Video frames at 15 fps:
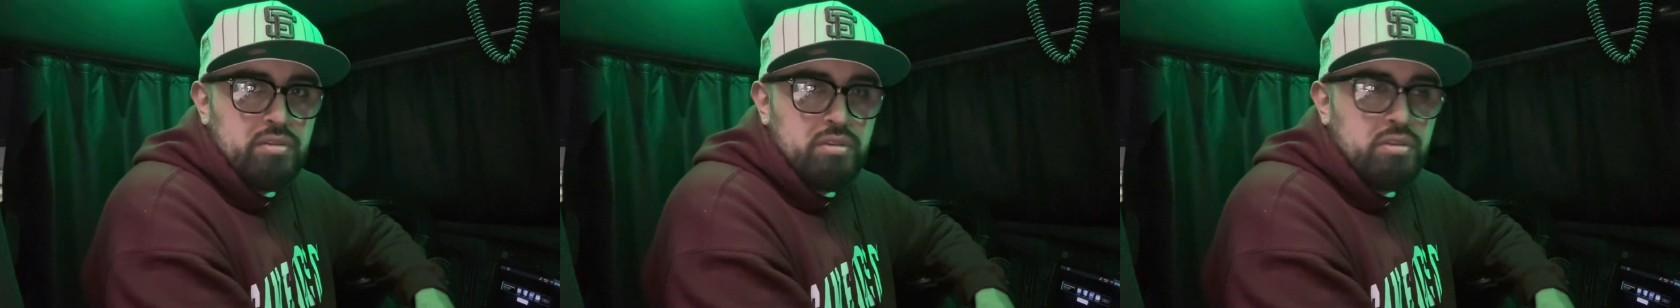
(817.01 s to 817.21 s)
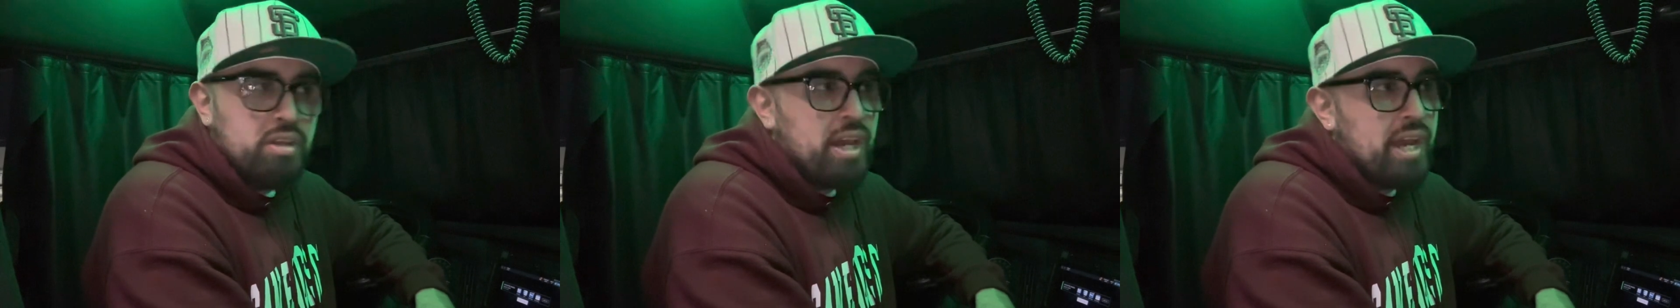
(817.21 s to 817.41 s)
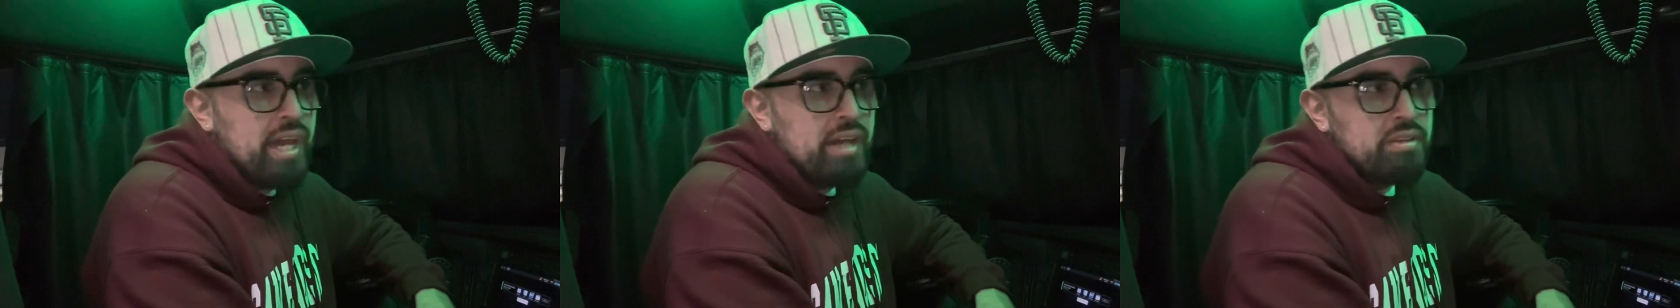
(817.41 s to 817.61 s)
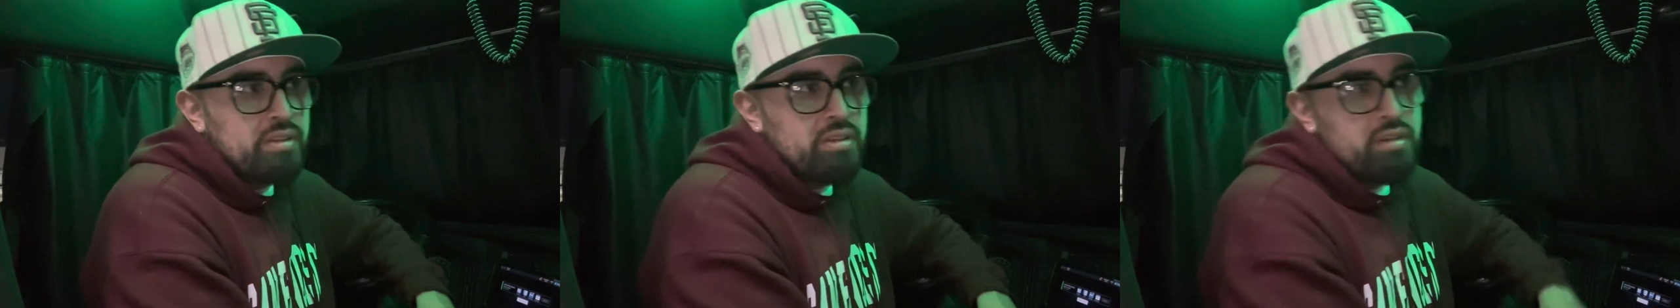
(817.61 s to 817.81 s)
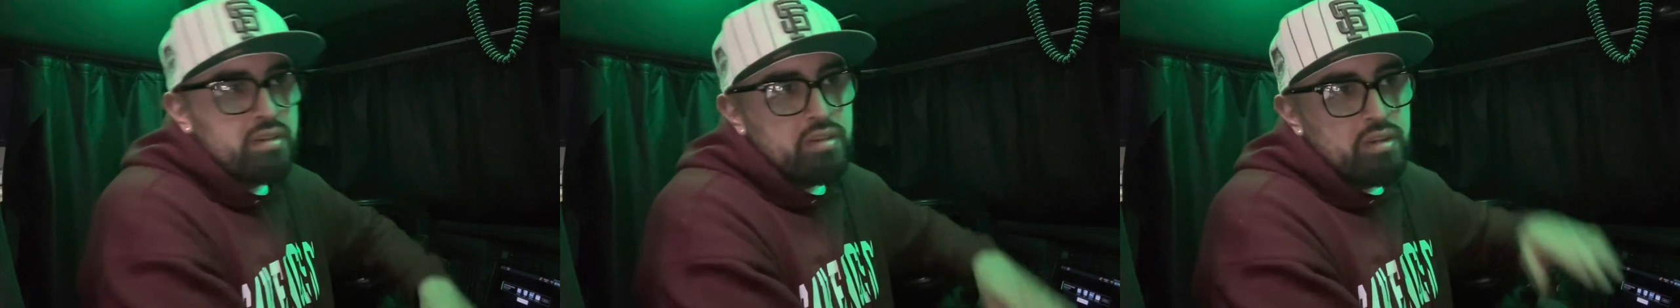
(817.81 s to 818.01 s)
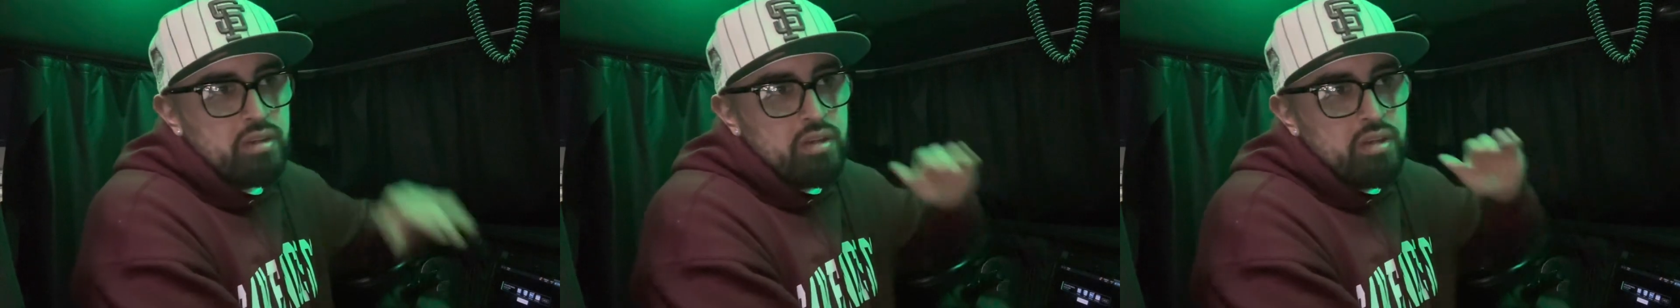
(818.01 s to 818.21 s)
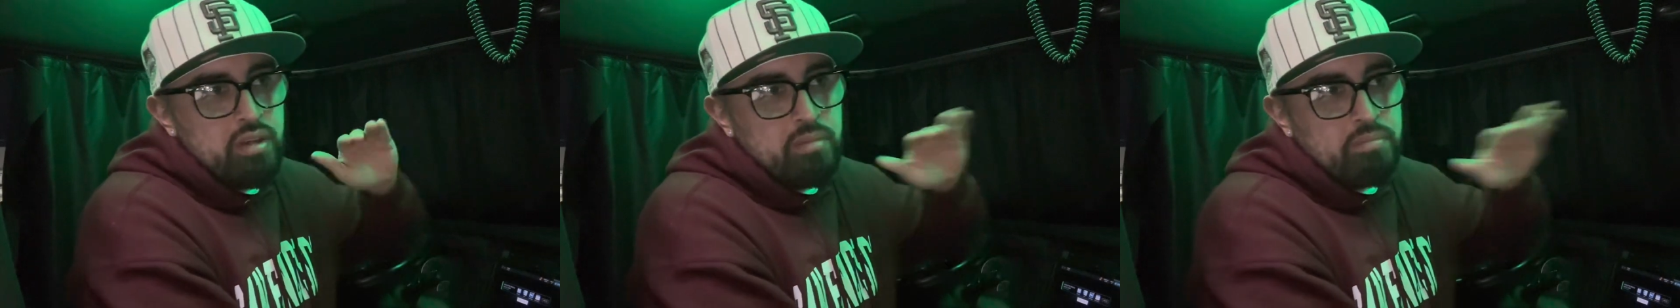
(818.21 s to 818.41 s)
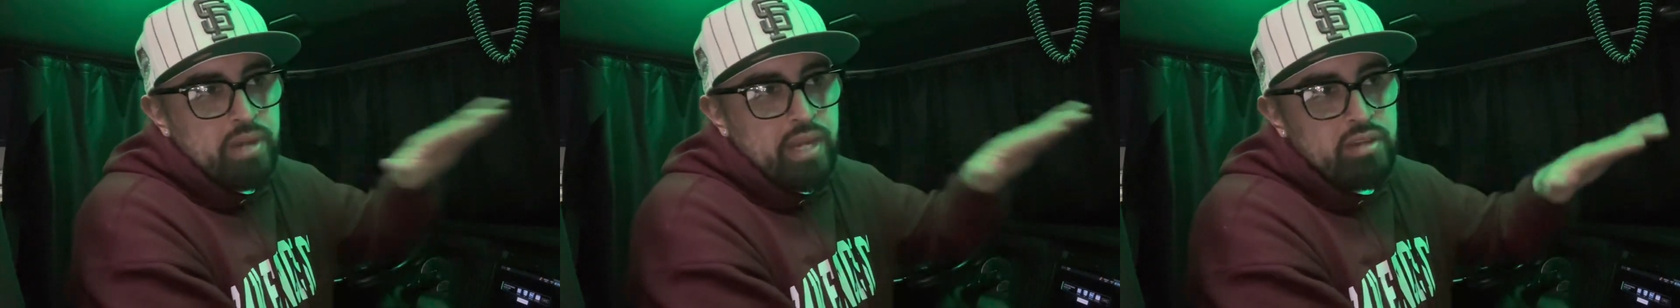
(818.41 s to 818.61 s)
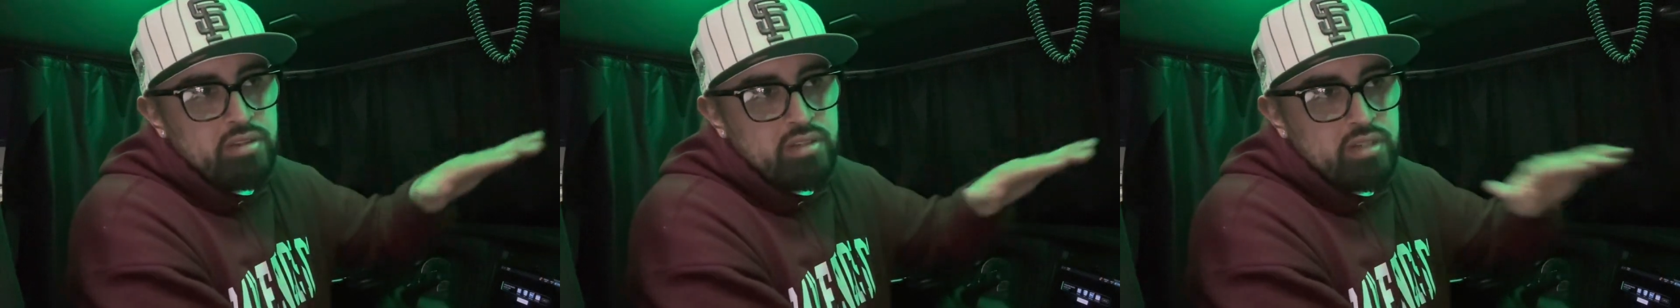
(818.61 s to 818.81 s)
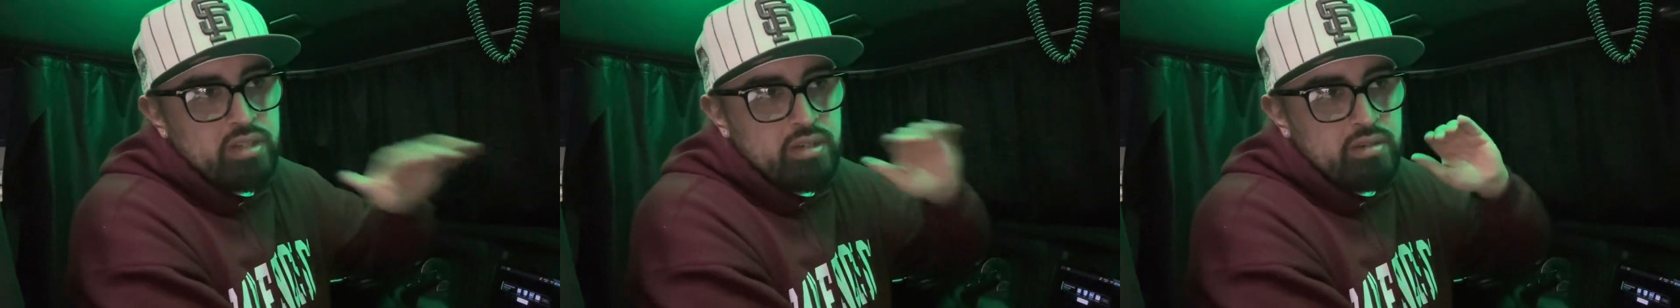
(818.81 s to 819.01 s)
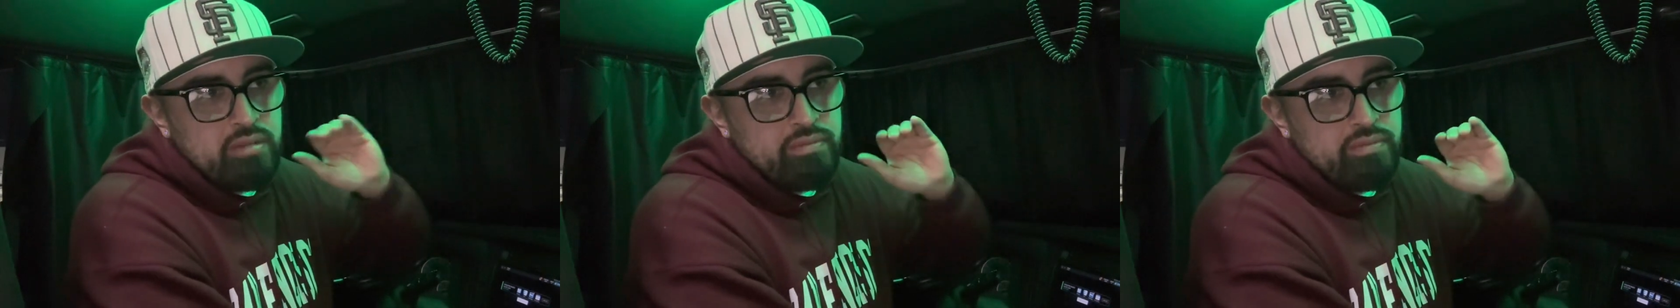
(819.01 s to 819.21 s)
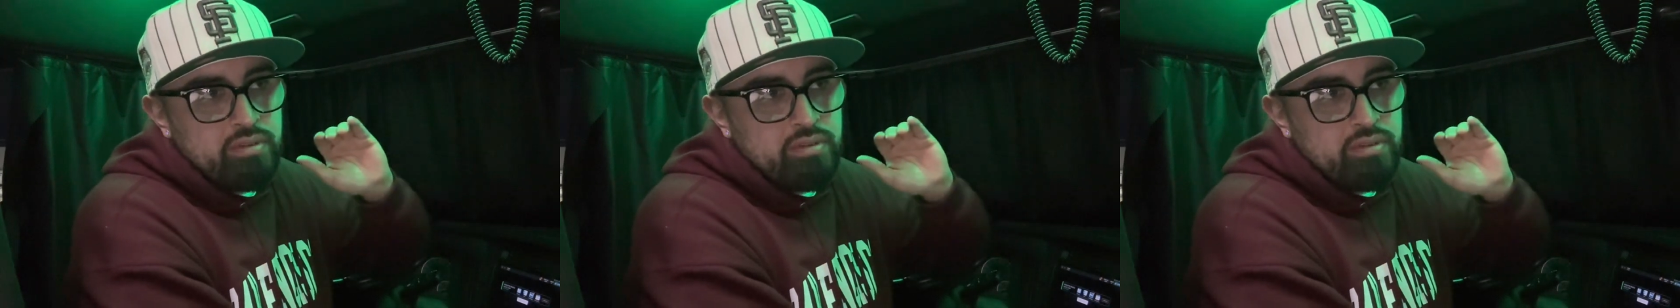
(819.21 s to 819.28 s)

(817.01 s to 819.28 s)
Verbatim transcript: You're not out there by yourself